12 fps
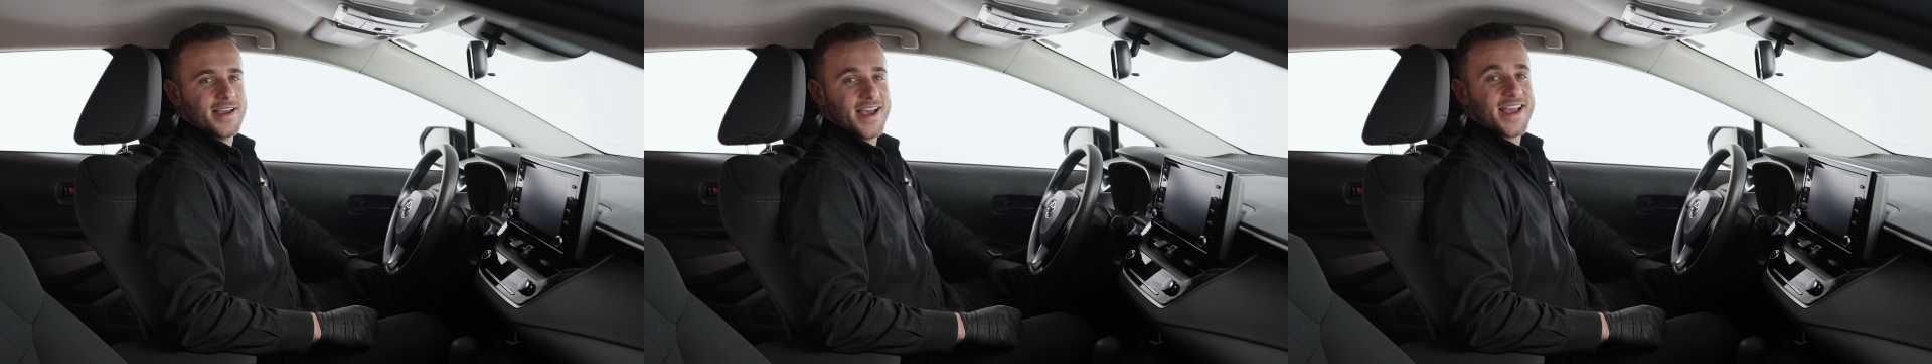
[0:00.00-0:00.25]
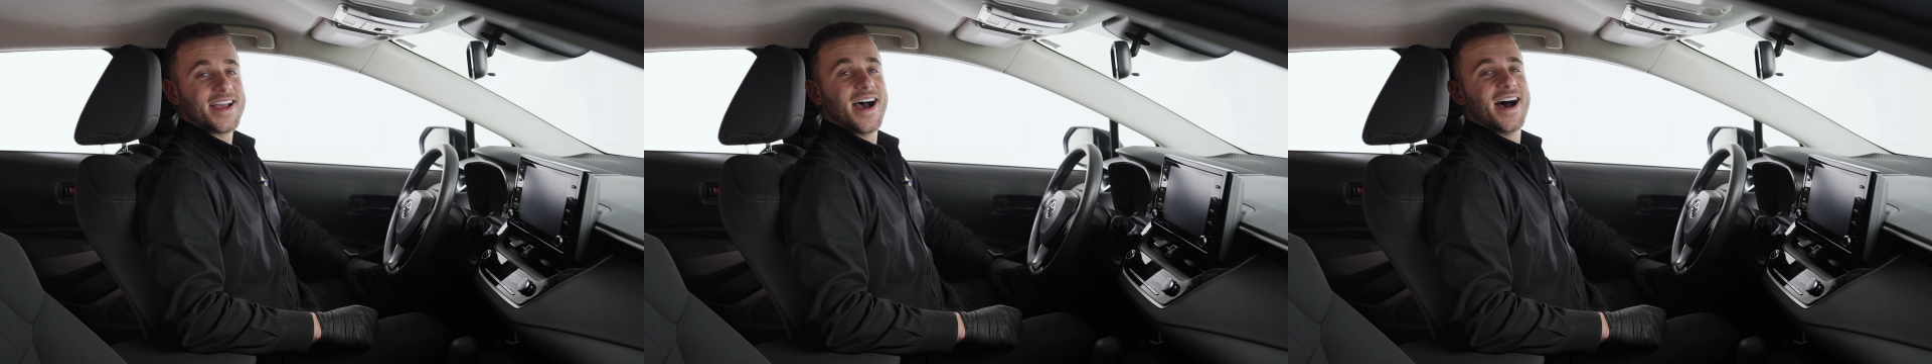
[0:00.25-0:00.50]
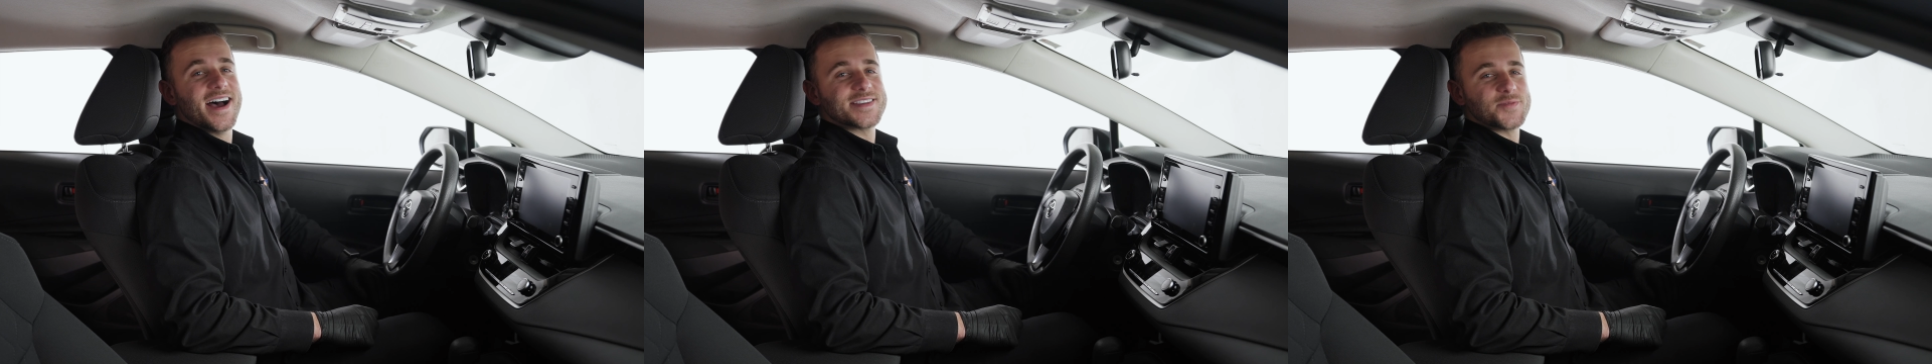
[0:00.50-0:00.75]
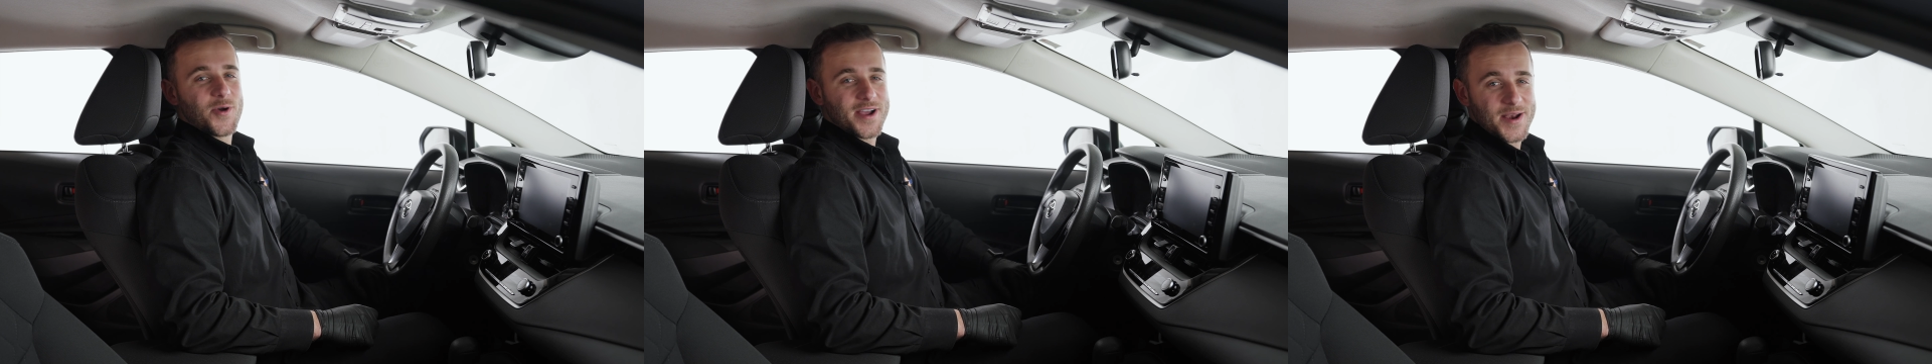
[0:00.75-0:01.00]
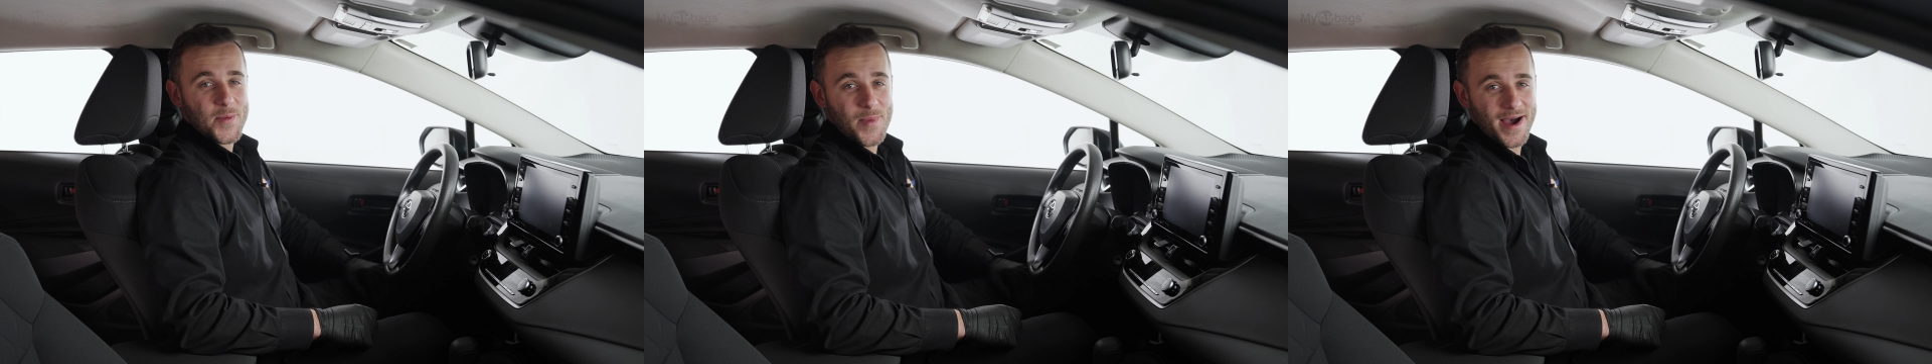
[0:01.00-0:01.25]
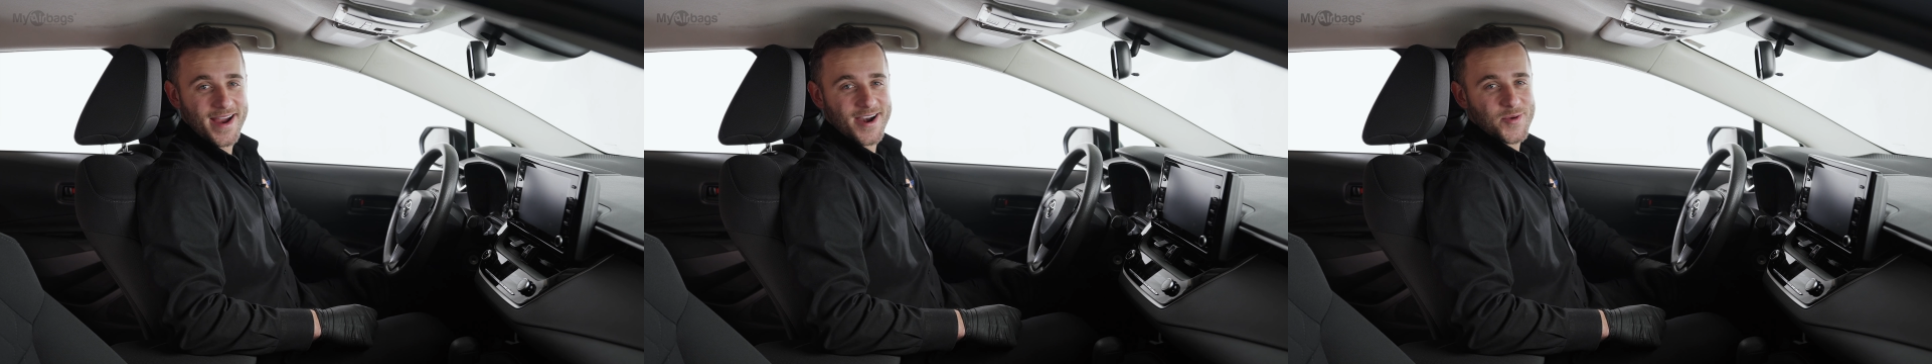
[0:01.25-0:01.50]
Hey guys, welcome to
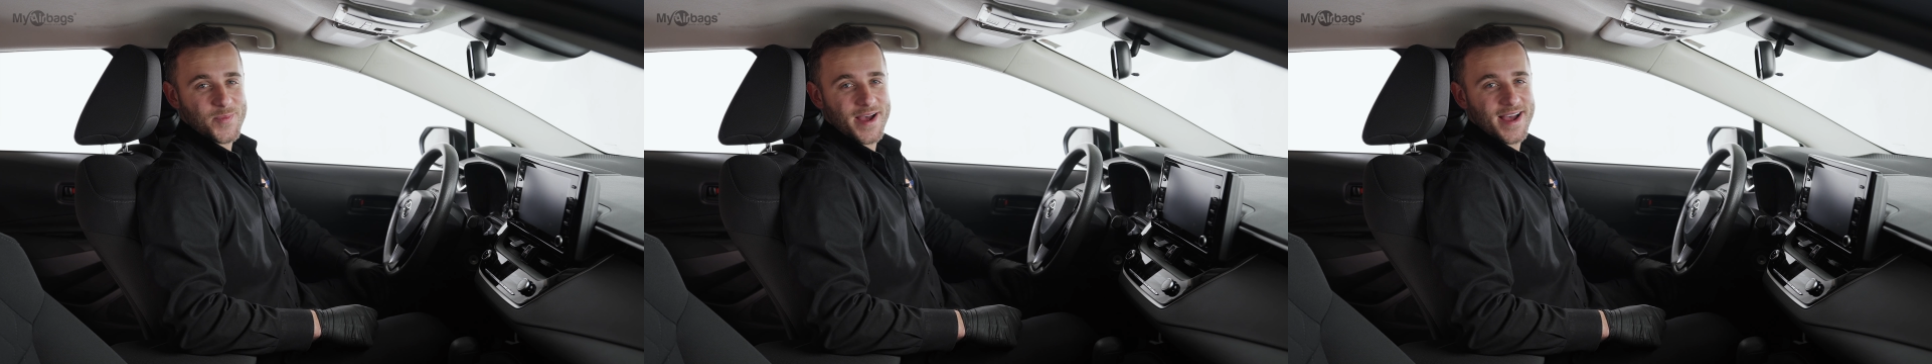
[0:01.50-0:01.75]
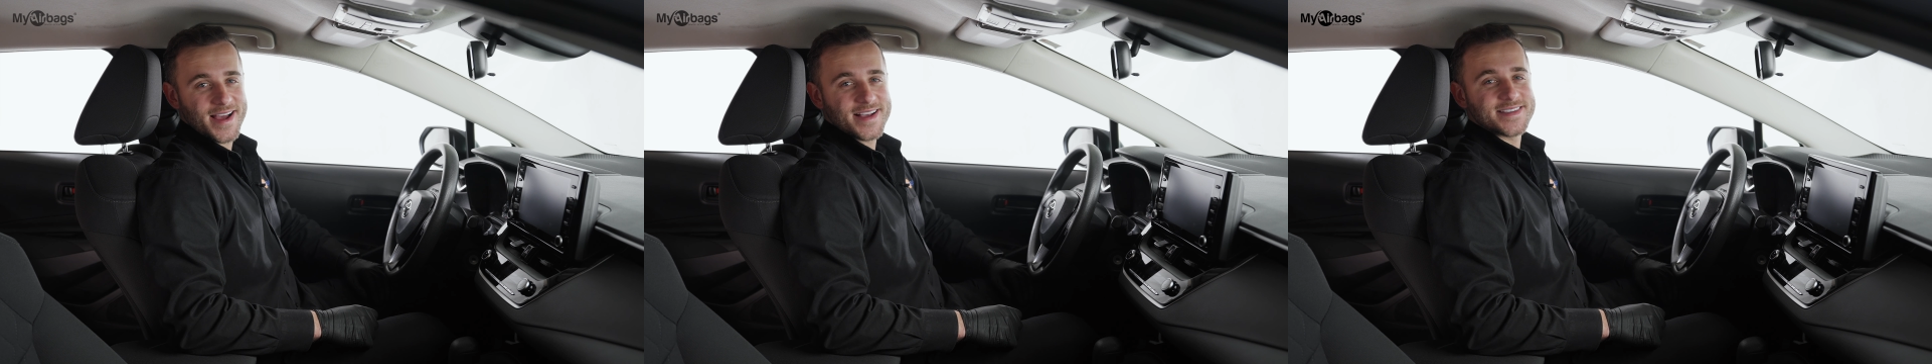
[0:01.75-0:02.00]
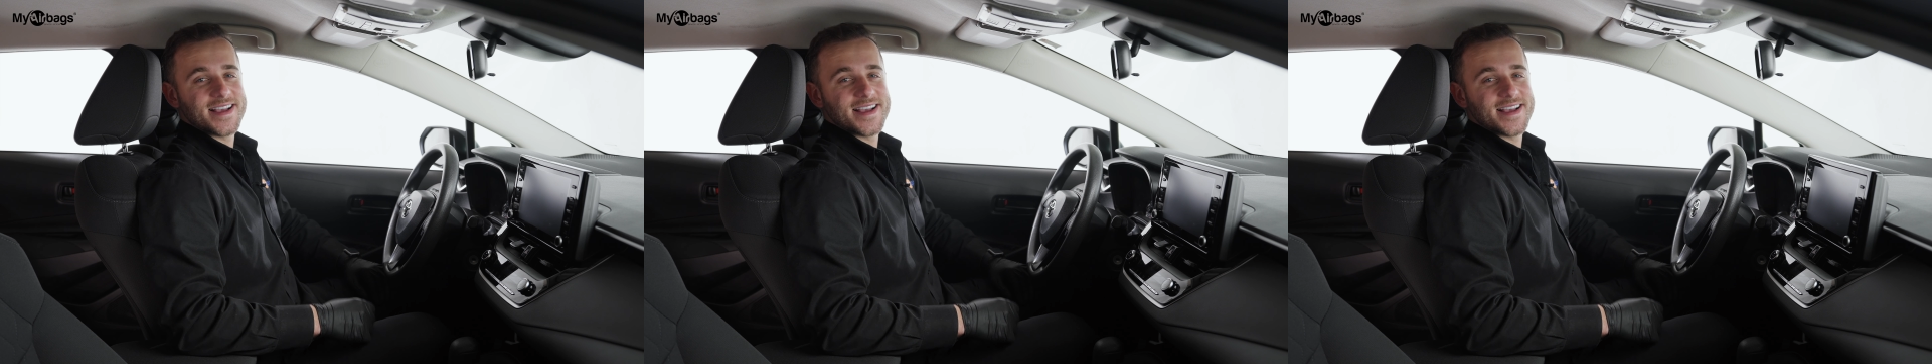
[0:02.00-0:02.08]
MyAirbags.